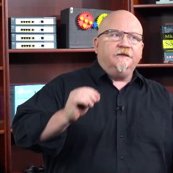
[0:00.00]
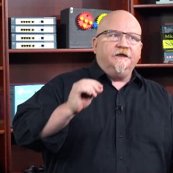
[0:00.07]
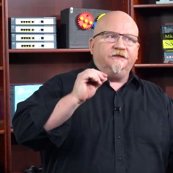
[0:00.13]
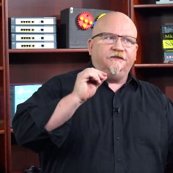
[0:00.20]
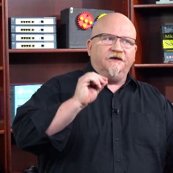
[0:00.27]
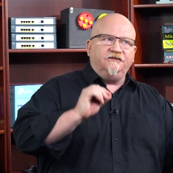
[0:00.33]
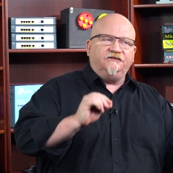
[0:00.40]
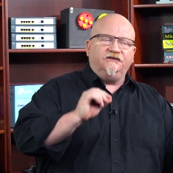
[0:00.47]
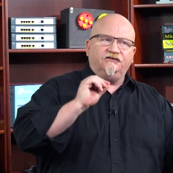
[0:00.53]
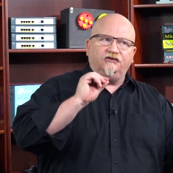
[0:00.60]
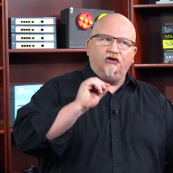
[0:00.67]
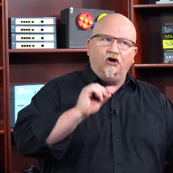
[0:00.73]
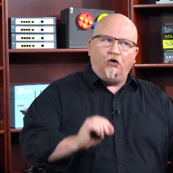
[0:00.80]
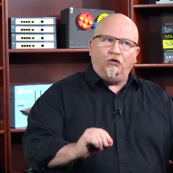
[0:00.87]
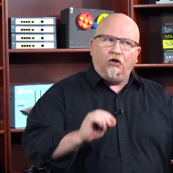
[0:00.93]
This is
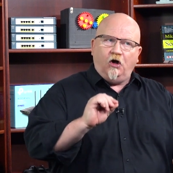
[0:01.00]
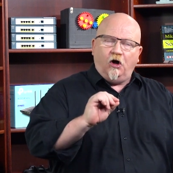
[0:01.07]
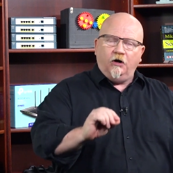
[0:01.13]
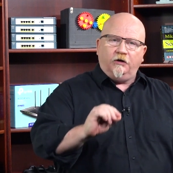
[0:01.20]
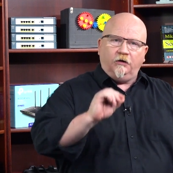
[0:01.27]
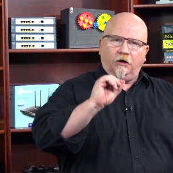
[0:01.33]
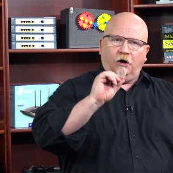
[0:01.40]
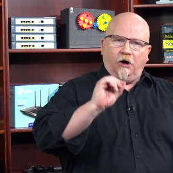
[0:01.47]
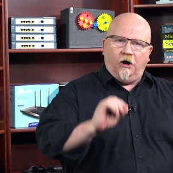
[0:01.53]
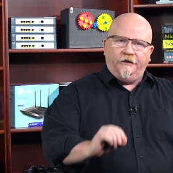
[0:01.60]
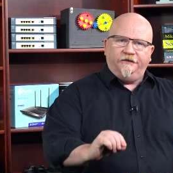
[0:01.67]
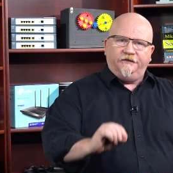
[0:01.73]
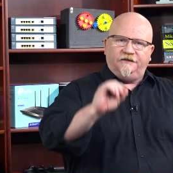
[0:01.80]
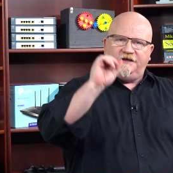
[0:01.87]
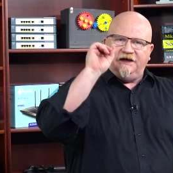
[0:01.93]
no longer
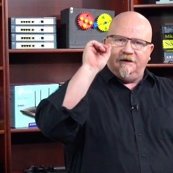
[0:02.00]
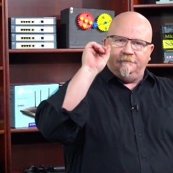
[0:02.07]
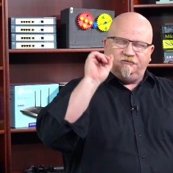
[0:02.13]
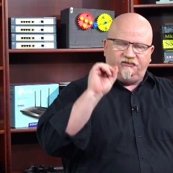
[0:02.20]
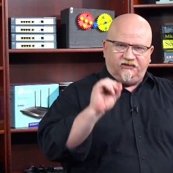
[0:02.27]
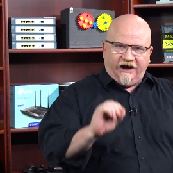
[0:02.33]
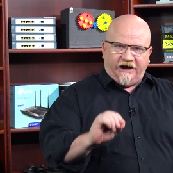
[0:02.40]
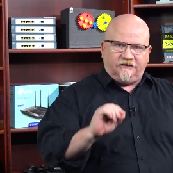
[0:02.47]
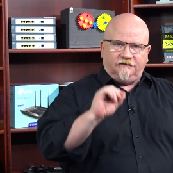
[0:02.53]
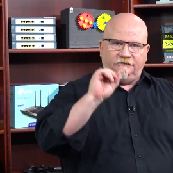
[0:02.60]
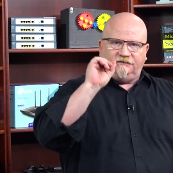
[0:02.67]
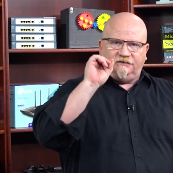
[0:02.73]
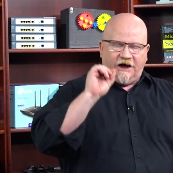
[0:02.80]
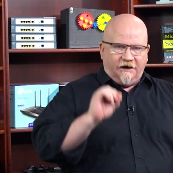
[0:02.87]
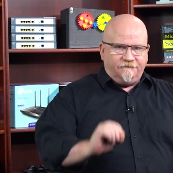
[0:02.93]
on the objectives
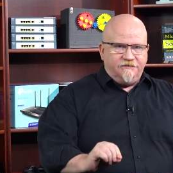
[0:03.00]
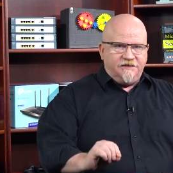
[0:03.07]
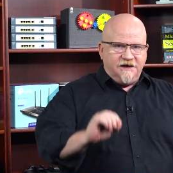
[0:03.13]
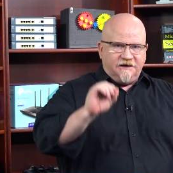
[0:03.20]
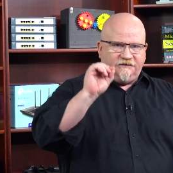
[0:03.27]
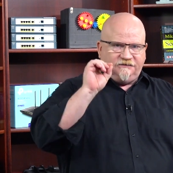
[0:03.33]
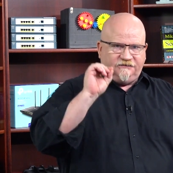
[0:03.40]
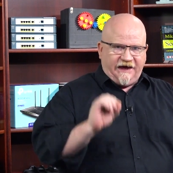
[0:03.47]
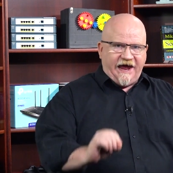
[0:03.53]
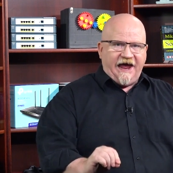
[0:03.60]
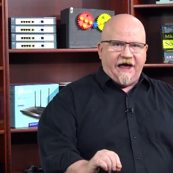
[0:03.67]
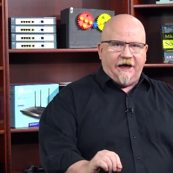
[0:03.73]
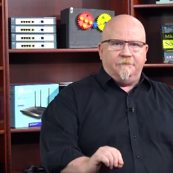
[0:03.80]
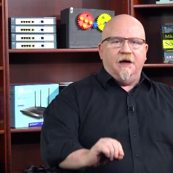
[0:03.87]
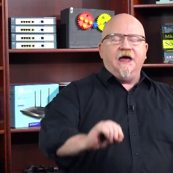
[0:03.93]
of the
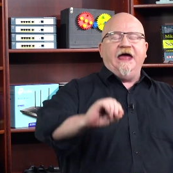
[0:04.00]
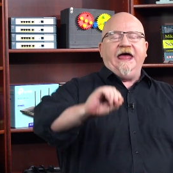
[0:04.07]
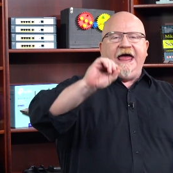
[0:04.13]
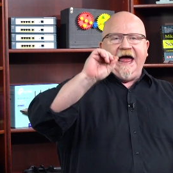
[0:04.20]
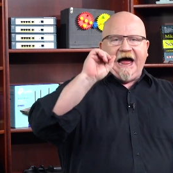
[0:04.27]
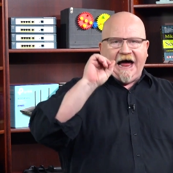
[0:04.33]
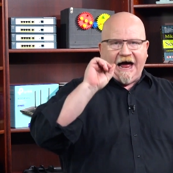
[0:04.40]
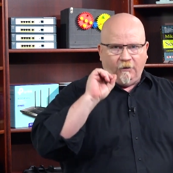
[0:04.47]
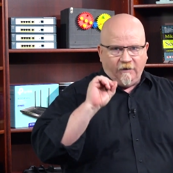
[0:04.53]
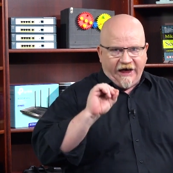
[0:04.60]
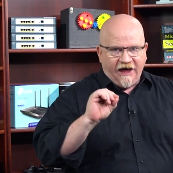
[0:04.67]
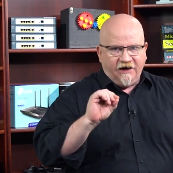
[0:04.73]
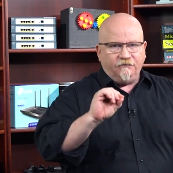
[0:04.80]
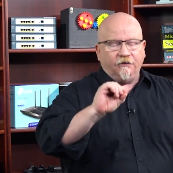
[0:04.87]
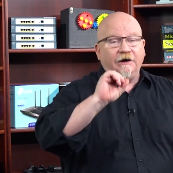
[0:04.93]
exam.
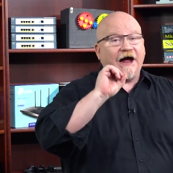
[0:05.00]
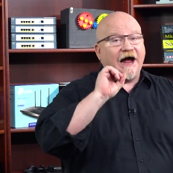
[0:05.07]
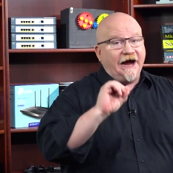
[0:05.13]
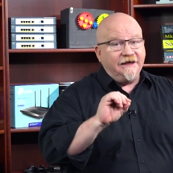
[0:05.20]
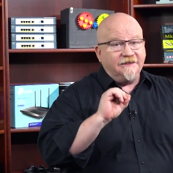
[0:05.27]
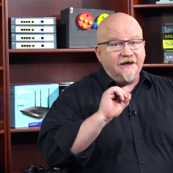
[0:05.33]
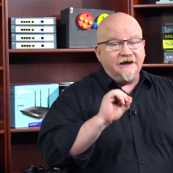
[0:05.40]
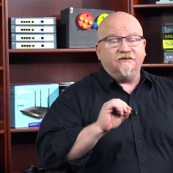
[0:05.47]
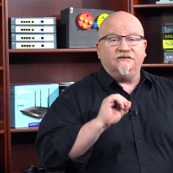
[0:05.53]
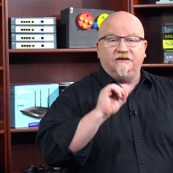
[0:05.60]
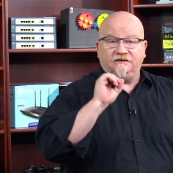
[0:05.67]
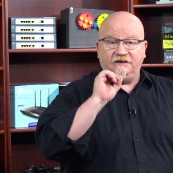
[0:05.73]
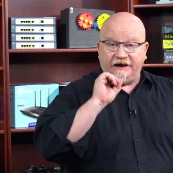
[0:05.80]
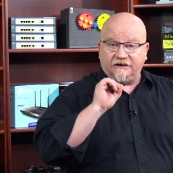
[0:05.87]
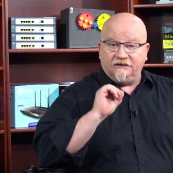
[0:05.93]
However, I think as a
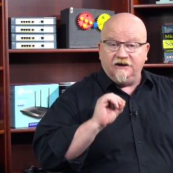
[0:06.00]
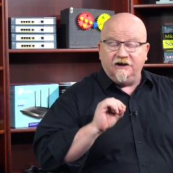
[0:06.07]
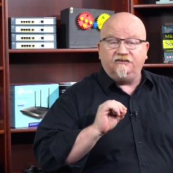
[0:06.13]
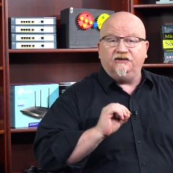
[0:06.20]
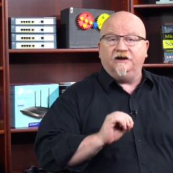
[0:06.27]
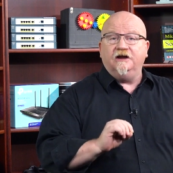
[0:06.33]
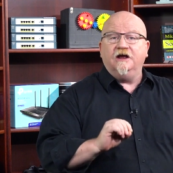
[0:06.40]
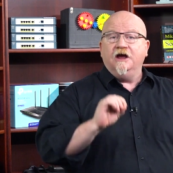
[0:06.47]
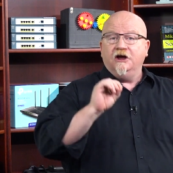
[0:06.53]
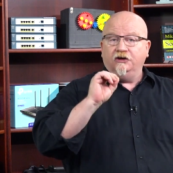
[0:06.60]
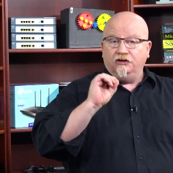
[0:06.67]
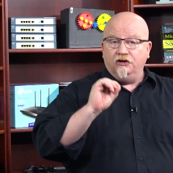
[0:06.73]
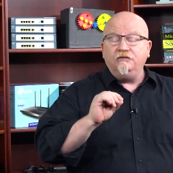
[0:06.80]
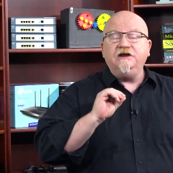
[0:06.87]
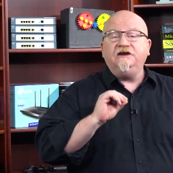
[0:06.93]
technician,
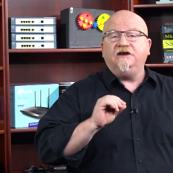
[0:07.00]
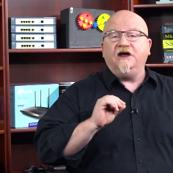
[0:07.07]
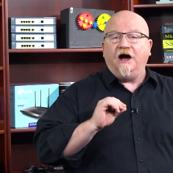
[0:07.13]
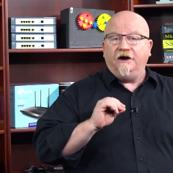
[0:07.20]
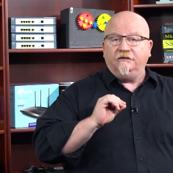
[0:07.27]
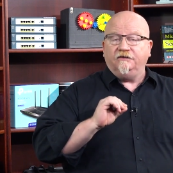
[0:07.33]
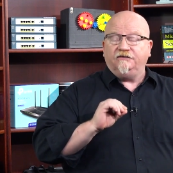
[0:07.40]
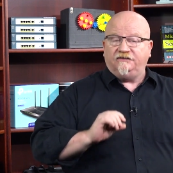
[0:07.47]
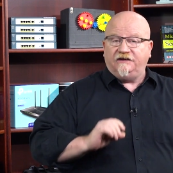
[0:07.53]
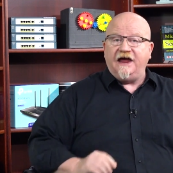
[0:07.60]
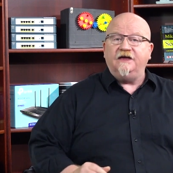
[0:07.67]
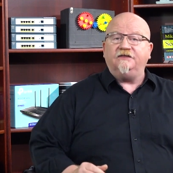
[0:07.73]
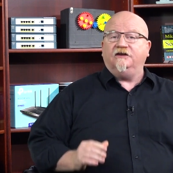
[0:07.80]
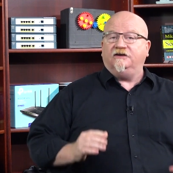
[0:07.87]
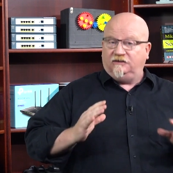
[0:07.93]
you need to
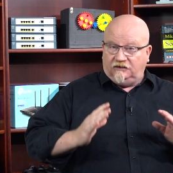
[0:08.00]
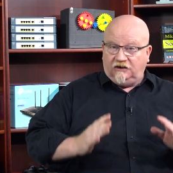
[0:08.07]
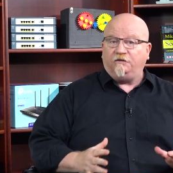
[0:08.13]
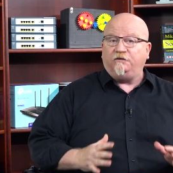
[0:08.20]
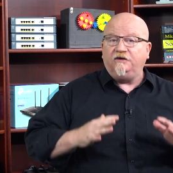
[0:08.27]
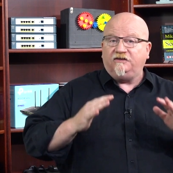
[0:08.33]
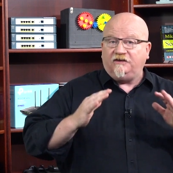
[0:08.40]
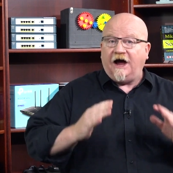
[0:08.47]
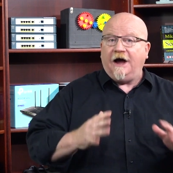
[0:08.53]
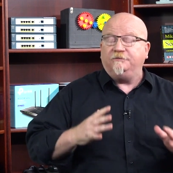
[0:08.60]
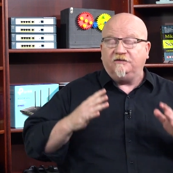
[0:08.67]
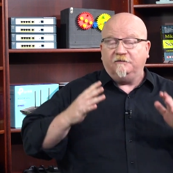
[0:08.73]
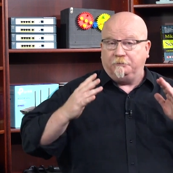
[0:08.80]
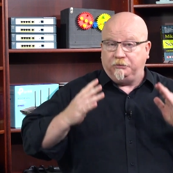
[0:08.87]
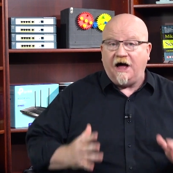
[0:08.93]
understand the different types
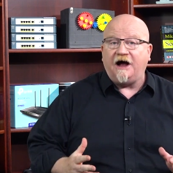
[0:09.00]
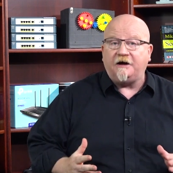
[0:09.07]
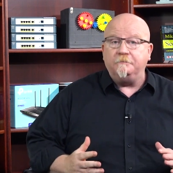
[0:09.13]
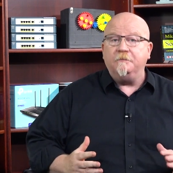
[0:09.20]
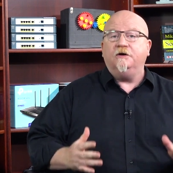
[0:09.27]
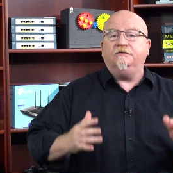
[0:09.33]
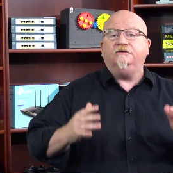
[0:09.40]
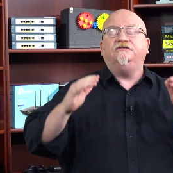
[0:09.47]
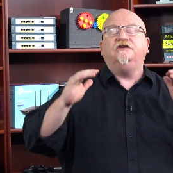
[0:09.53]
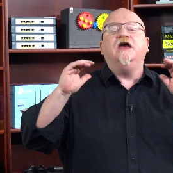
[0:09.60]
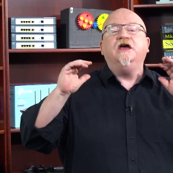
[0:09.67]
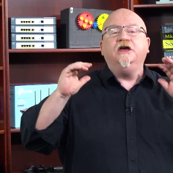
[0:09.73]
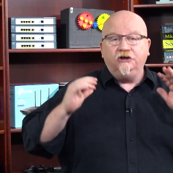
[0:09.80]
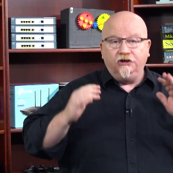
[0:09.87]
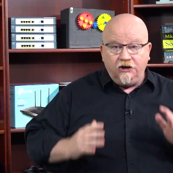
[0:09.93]
of block modes
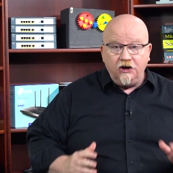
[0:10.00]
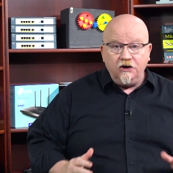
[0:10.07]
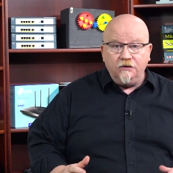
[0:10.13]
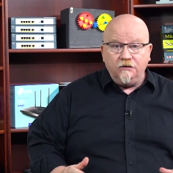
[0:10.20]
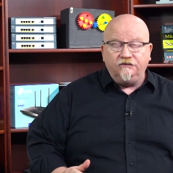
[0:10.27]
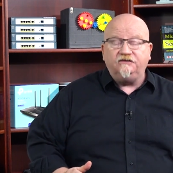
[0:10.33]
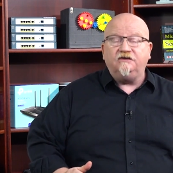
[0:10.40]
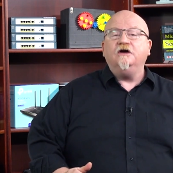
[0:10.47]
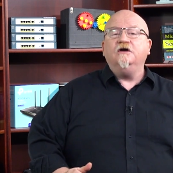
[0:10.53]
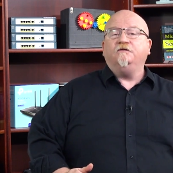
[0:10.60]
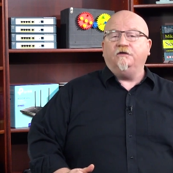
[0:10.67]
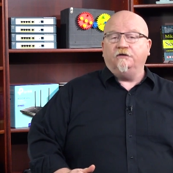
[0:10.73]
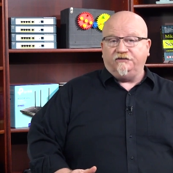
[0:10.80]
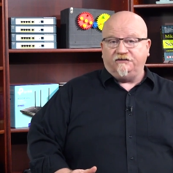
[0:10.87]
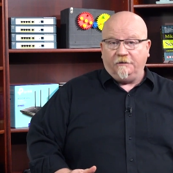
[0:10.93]
used
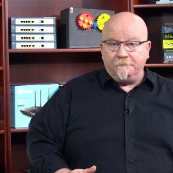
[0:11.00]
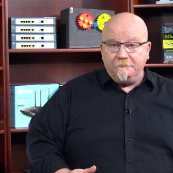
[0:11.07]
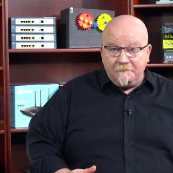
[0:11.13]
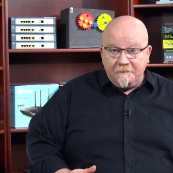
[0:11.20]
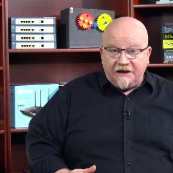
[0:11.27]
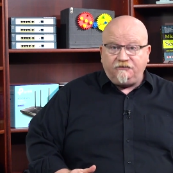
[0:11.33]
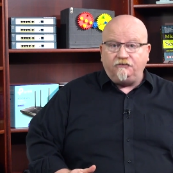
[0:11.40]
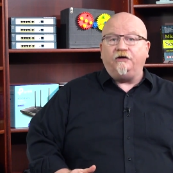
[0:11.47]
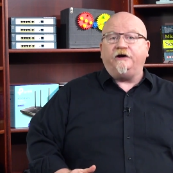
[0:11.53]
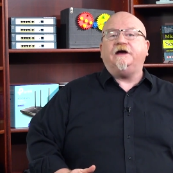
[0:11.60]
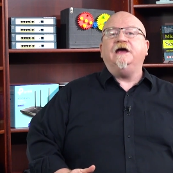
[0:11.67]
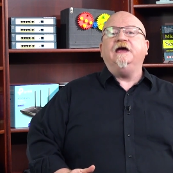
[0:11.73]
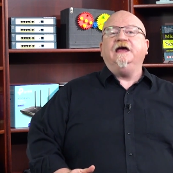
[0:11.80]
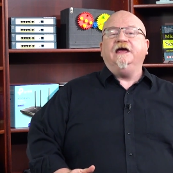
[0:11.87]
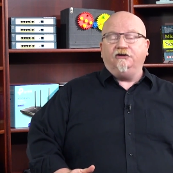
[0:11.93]
for symmetric
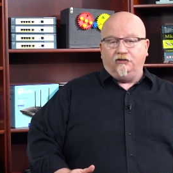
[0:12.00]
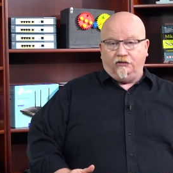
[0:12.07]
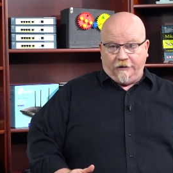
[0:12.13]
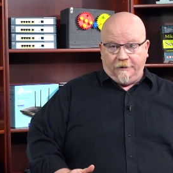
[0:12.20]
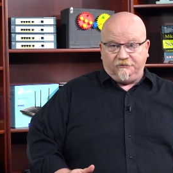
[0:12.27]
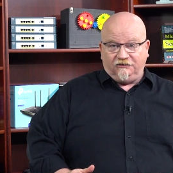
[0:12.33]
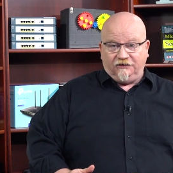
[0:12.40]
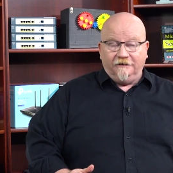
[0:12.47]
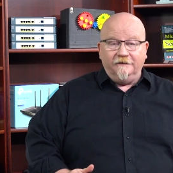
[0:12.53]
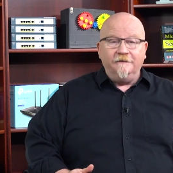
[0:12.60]
encryption.